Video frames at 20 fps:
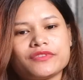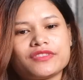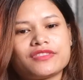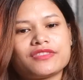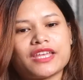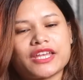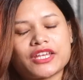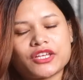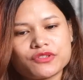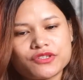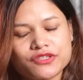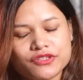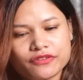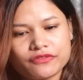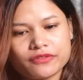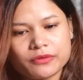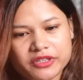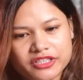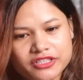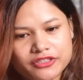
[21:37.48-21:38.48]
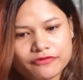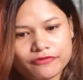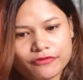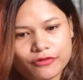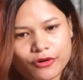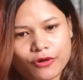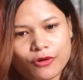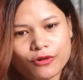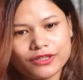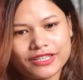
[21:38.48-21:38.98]
Thank you so very much
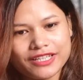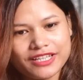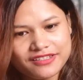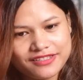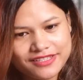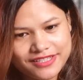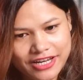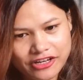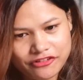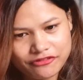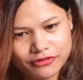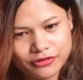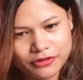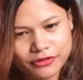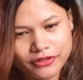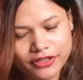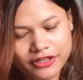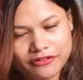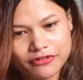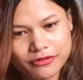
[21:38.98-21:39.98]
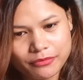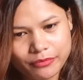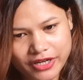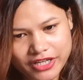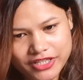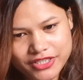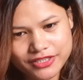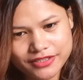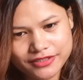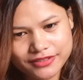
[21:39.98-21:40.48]
for all the insightful
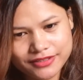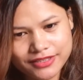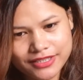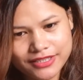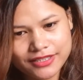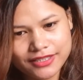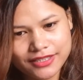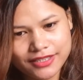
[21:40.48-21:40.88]
information.